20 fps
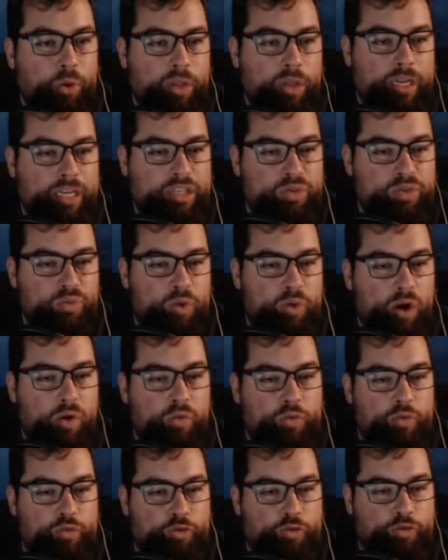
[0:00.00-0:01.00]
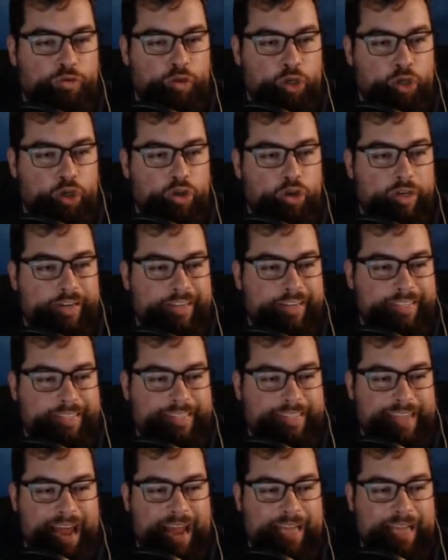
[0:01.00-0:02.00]
in his roof, for goodness
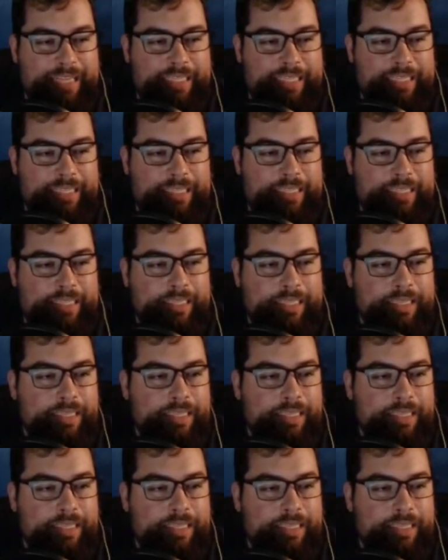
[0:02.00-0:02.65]
sakes.